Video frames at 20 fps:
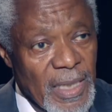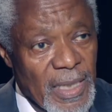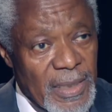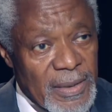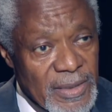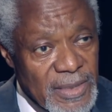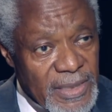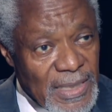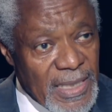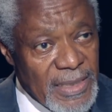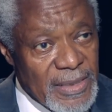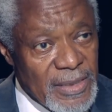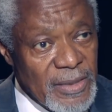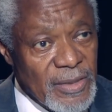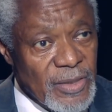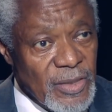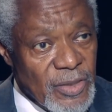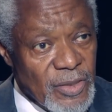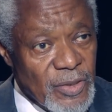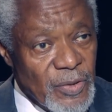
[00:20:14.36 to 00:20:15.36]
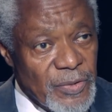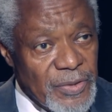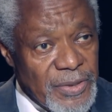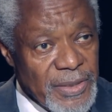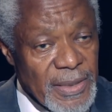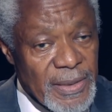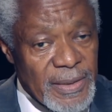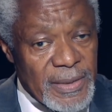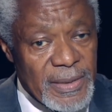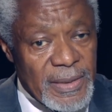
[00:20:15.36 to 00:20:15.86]
and state
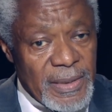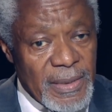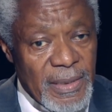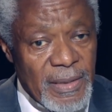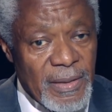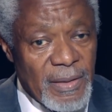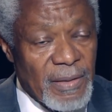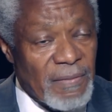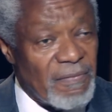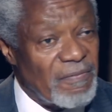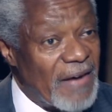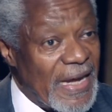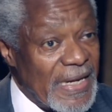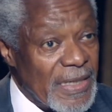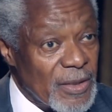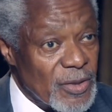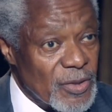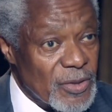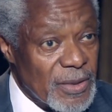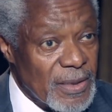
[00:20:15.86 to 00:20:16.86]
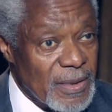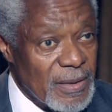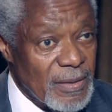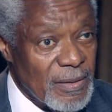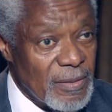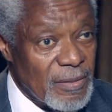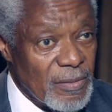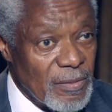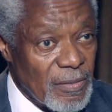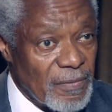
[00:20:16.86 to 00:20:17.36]
institutions vanished
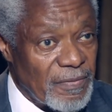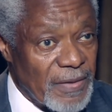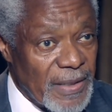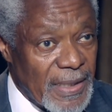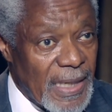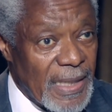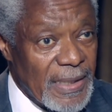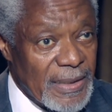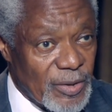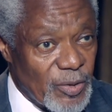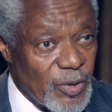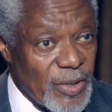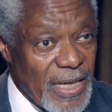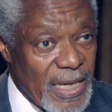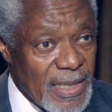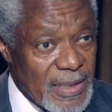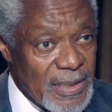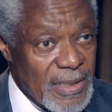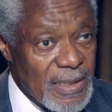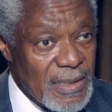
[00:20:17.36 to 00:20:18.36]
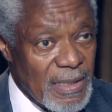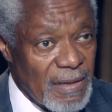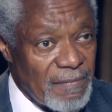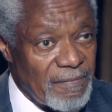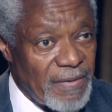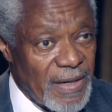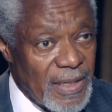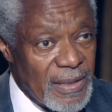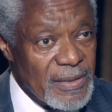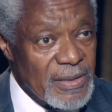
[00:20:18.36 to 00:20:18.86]
overnight, creating a
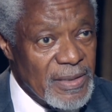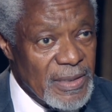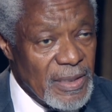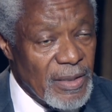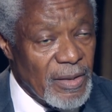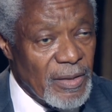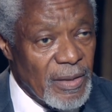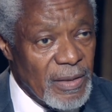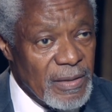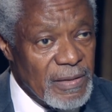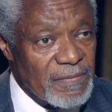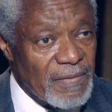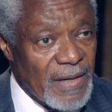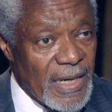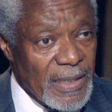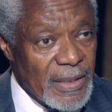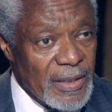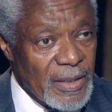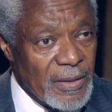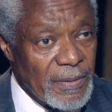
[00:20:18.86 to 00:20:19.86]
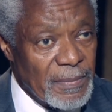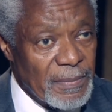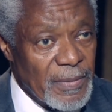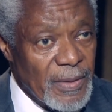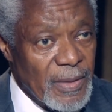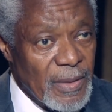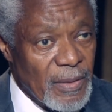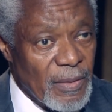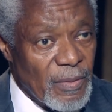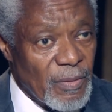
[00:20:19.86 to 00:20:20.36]
very serious vacuum,
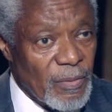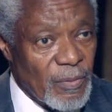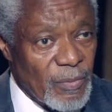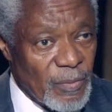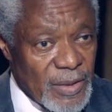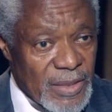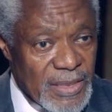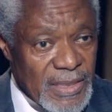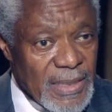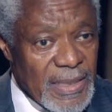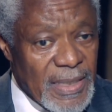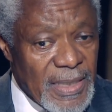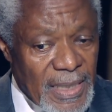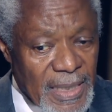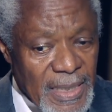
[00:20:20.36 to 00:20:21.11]
which